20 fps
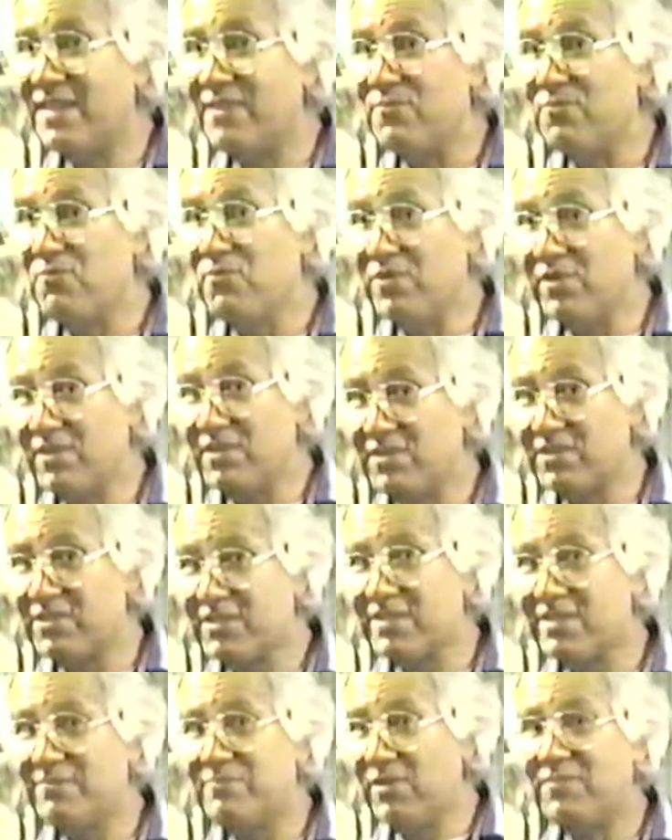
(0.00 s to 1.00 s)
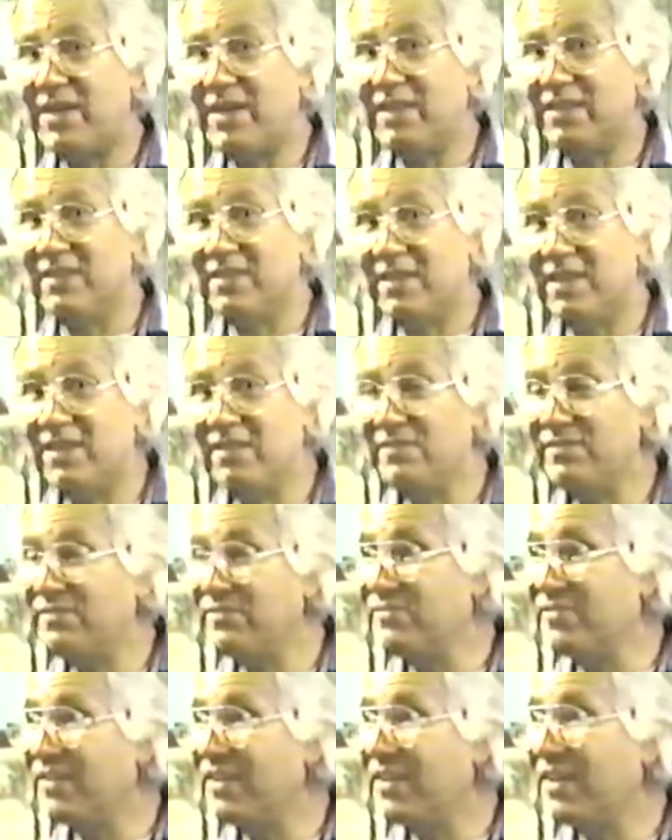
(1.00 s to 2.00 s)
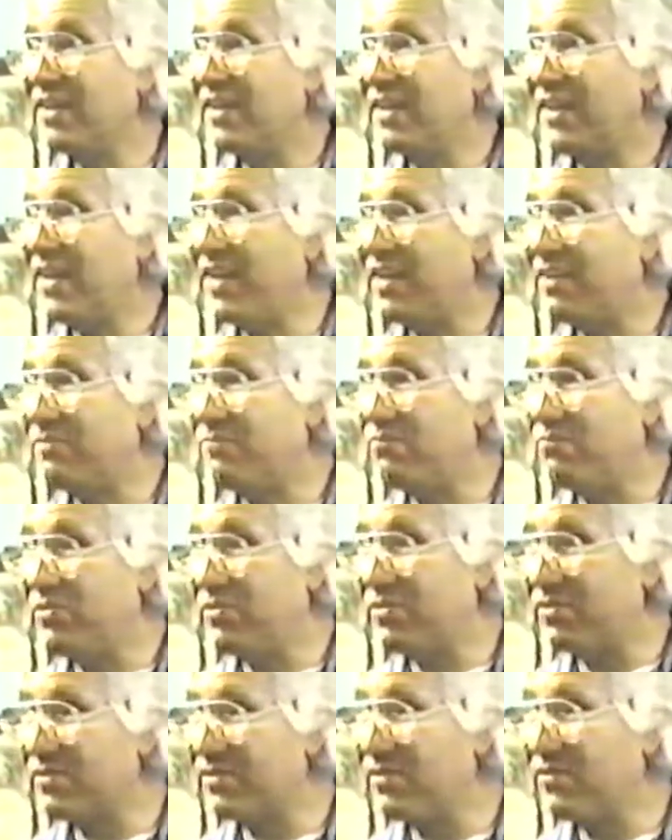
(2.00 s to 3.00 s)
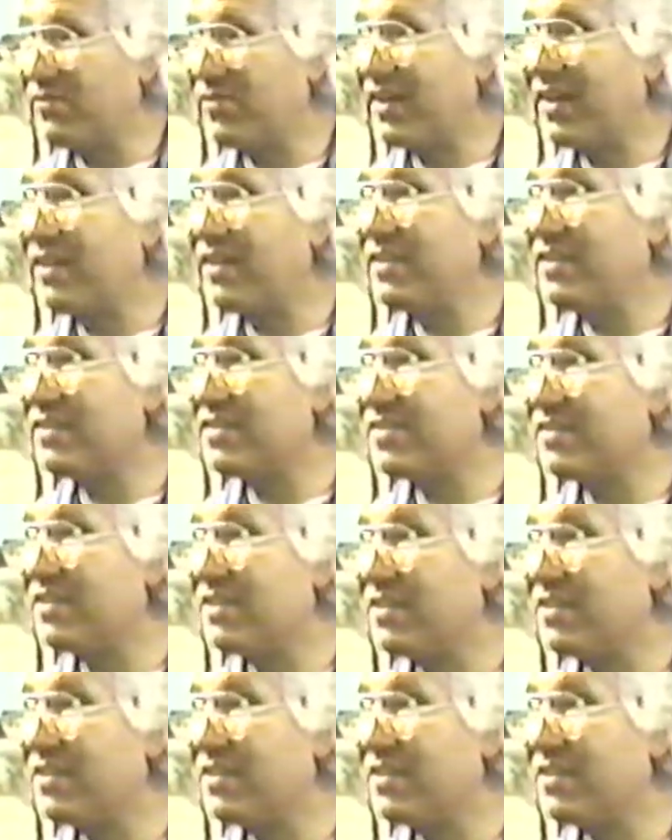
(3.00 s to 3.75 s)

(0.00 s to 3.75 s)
that works by love and purifies